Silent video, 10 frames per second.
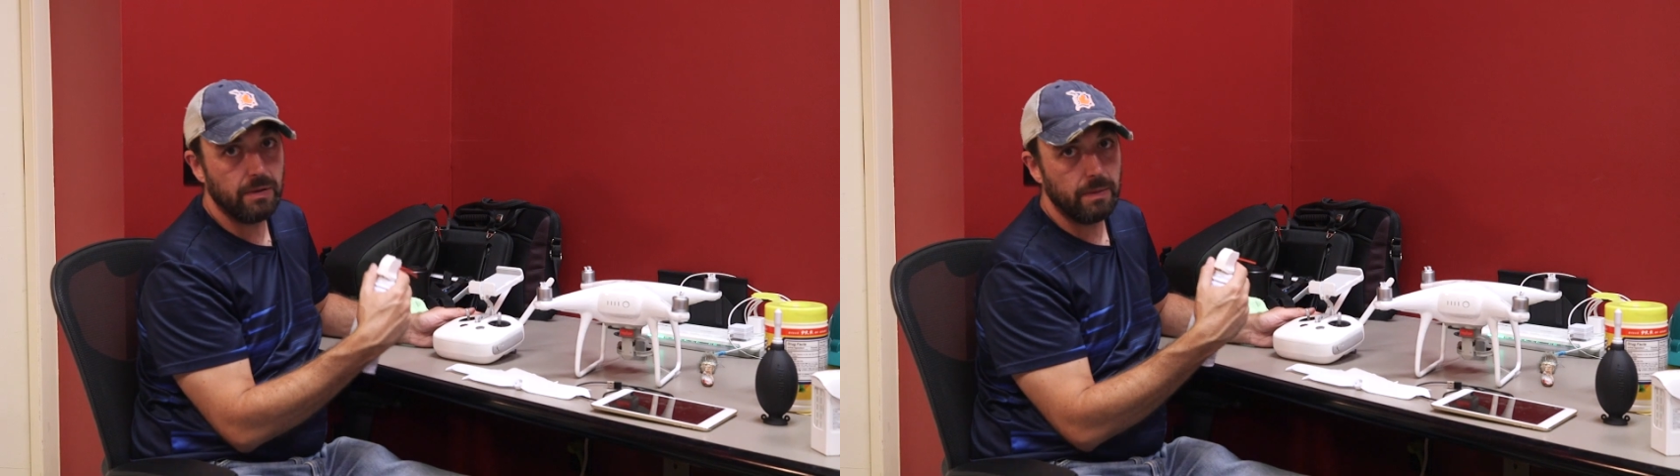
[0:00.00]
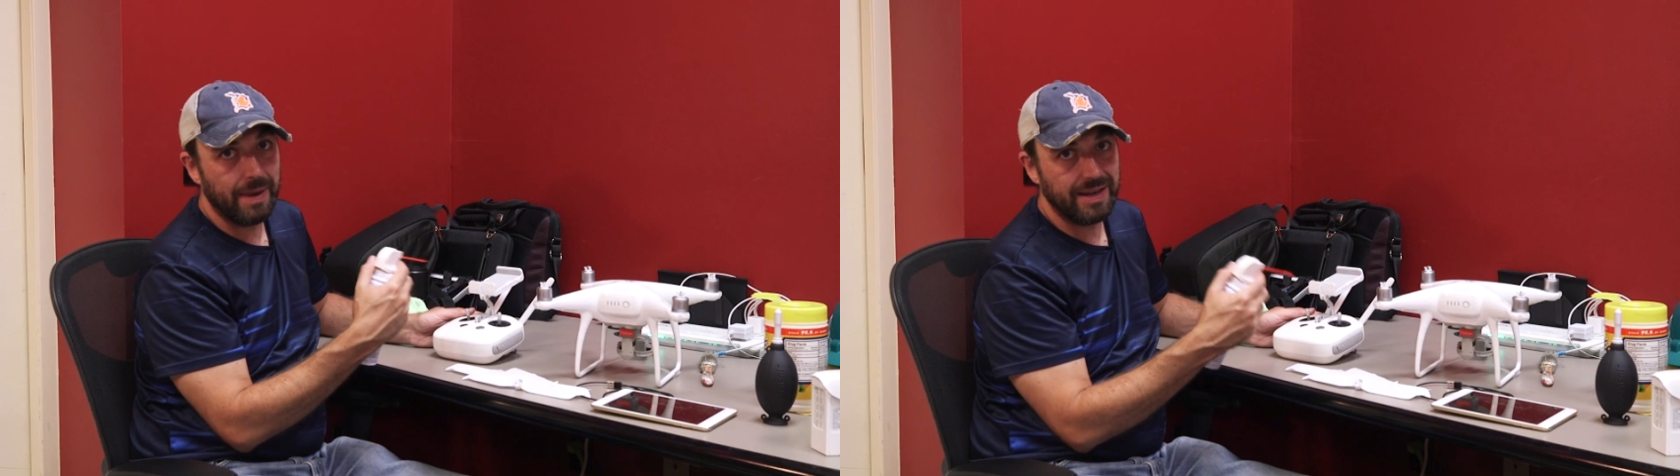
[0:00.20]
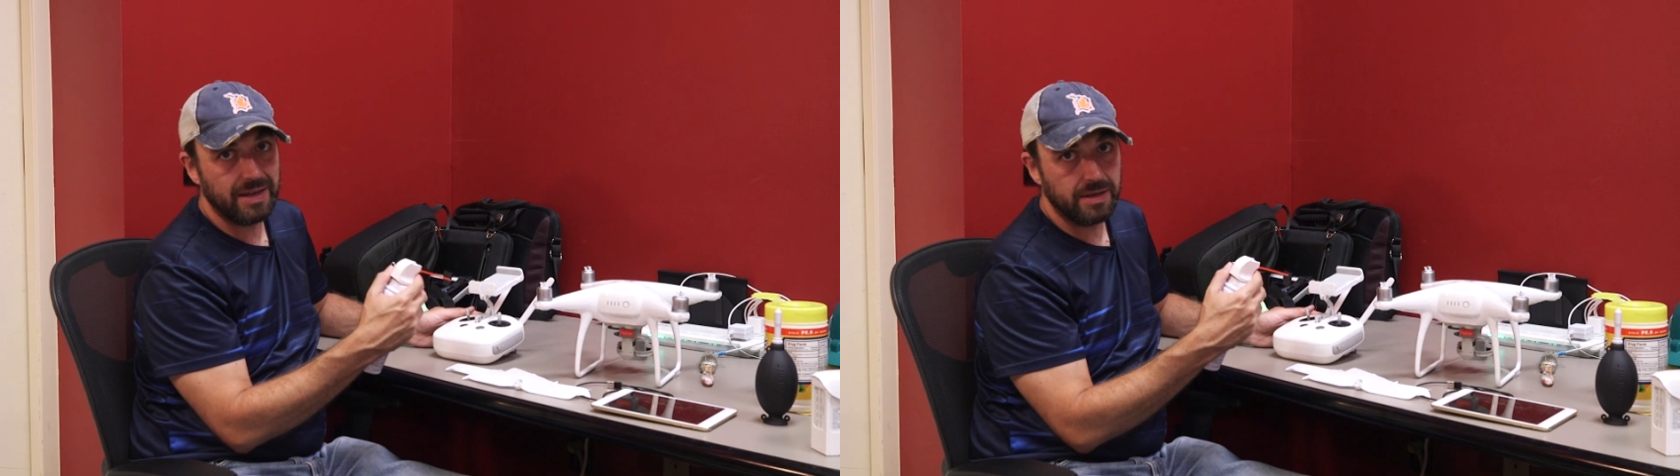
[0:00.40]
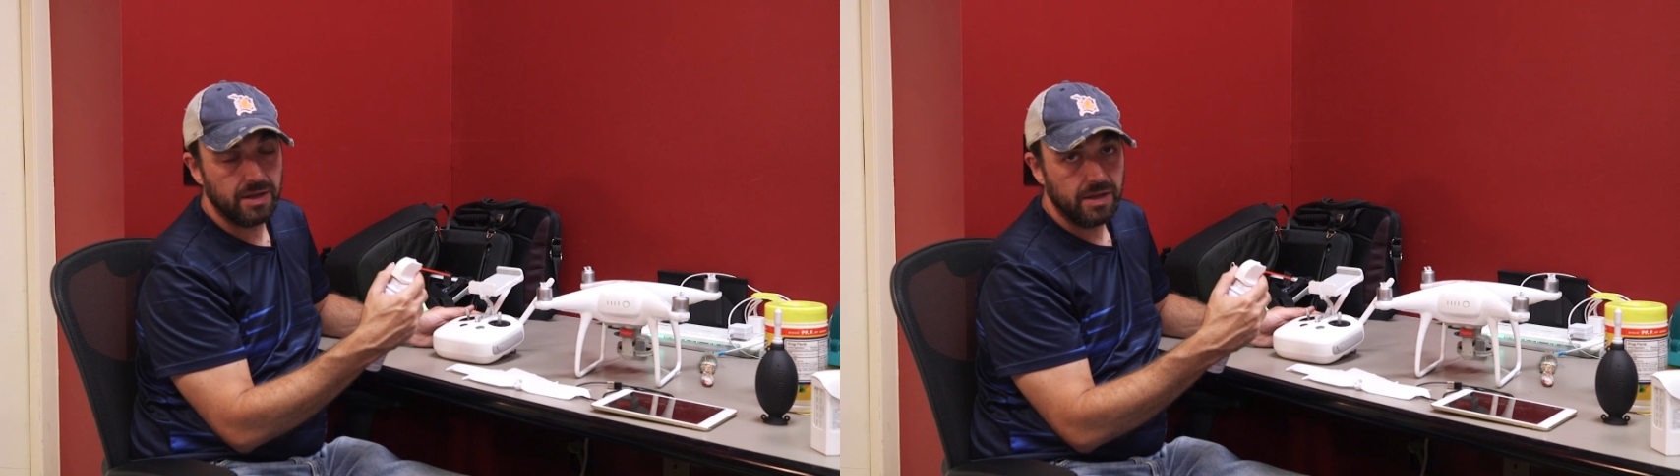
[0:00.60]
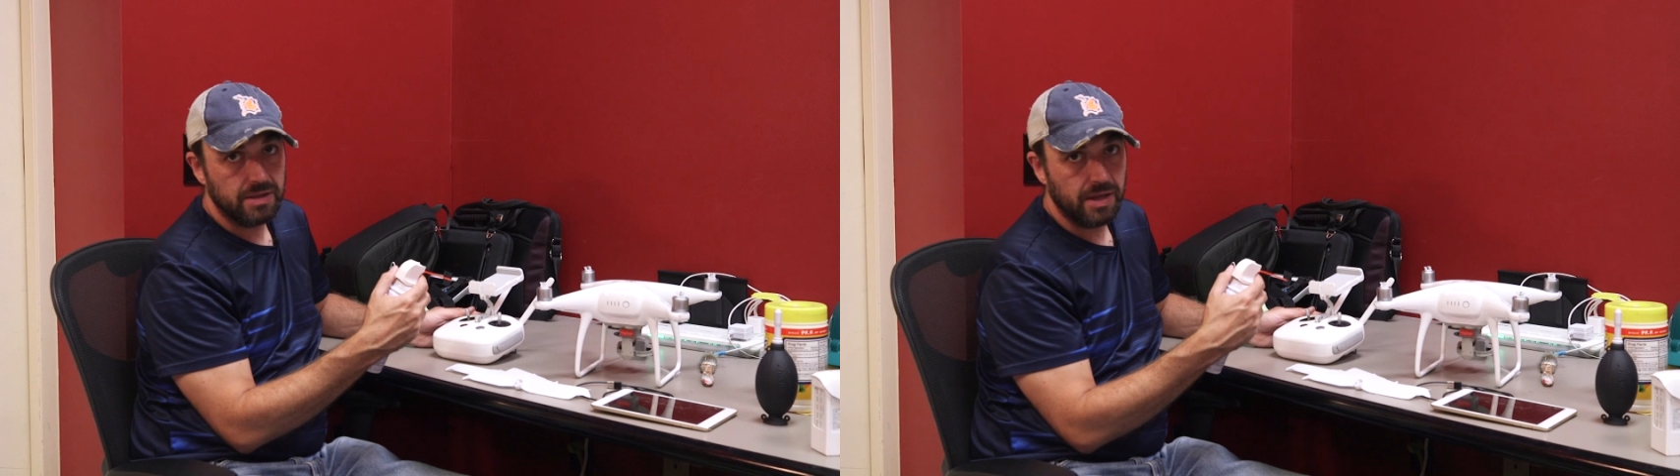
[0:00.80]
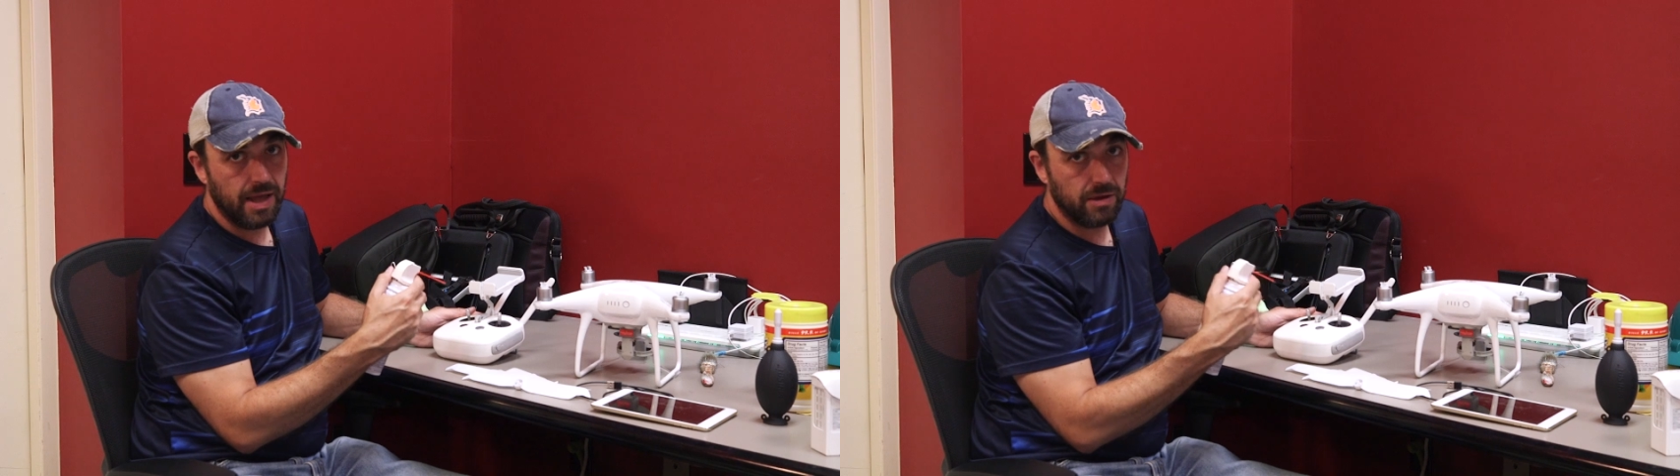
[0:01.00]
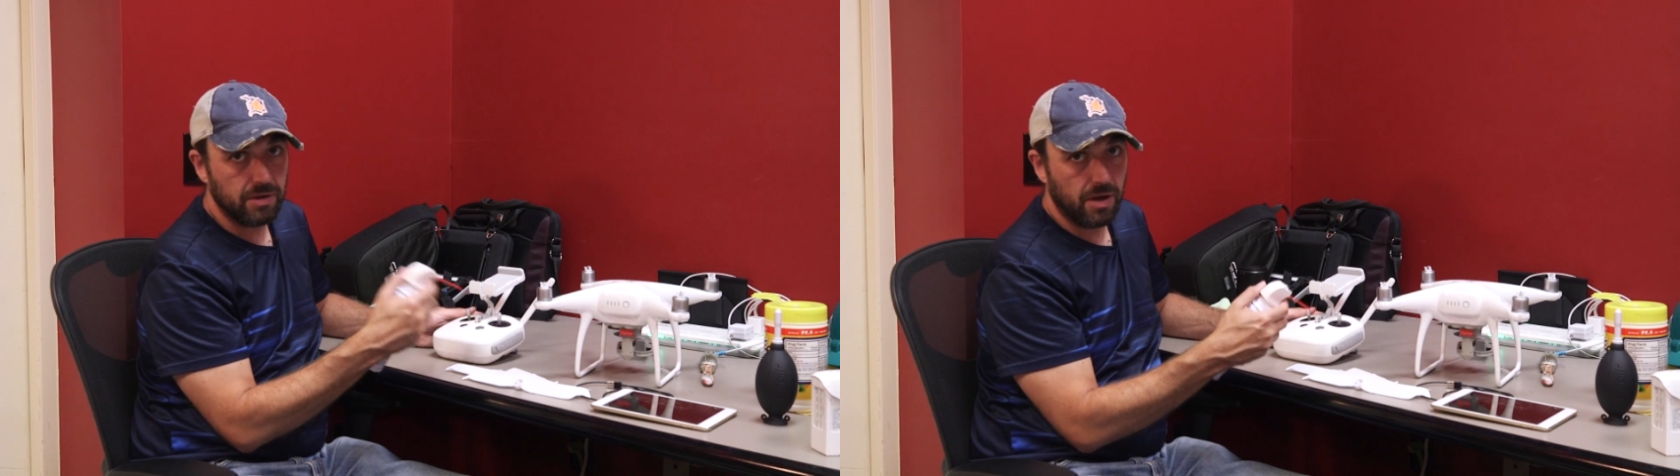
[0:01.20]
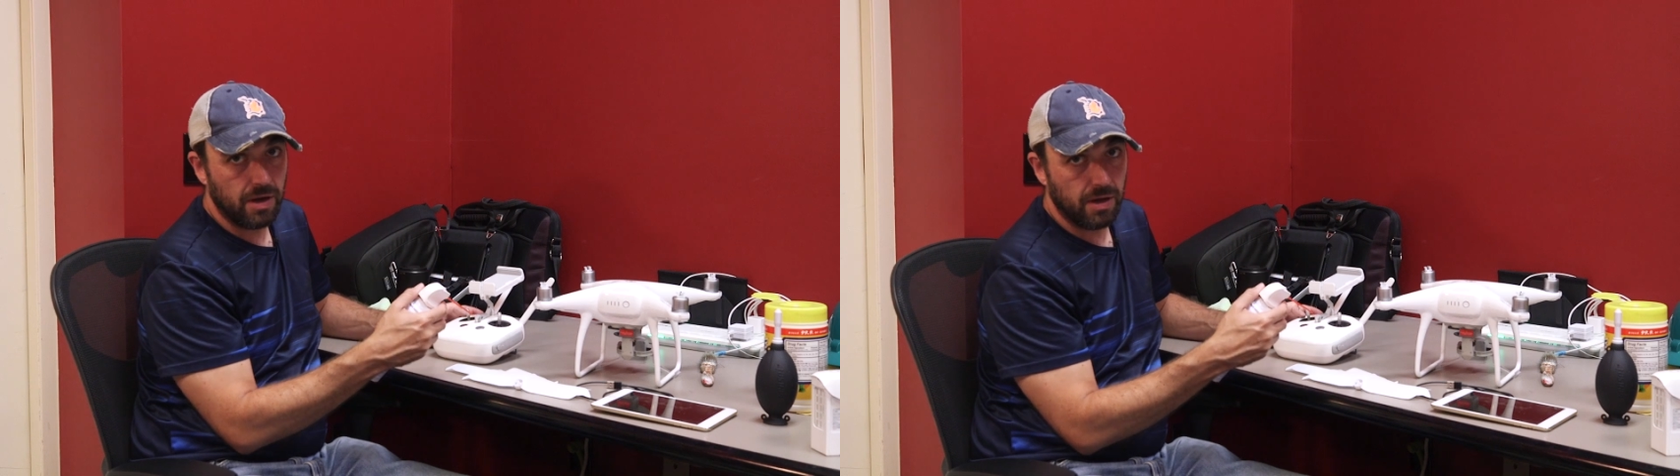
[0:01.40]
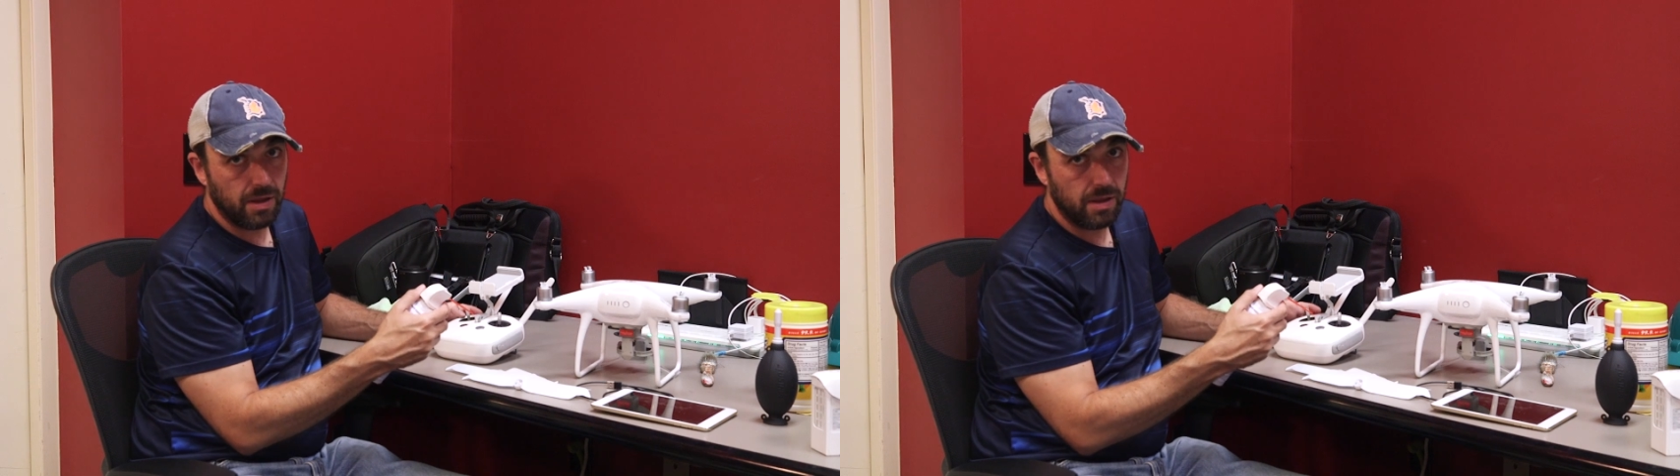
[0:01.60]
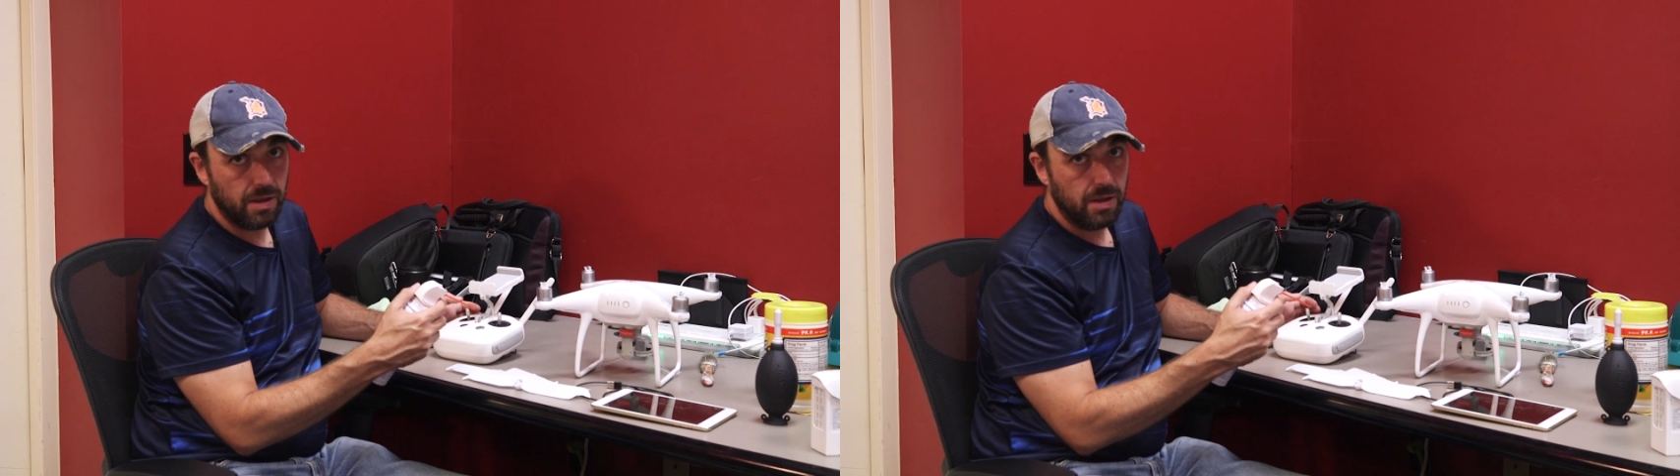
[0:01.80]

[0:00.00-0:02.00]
remaining alcohol.